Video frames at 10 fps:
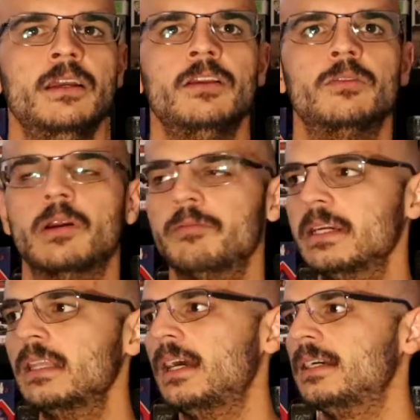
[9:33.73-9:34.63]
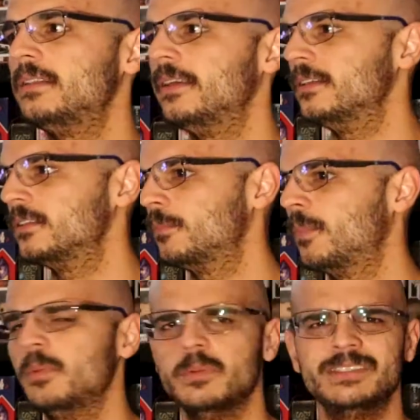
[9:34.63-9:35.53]
So I realised this,
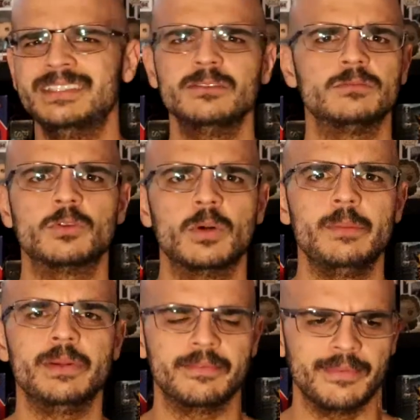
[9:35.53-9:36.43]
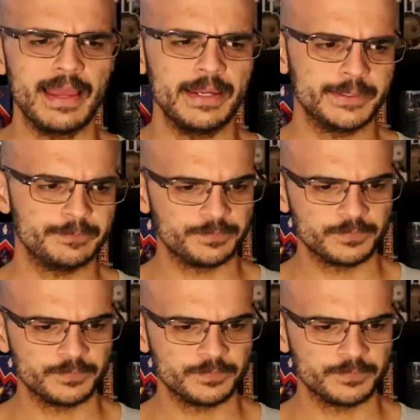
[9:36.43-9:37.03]
but we were still 20 minutes late.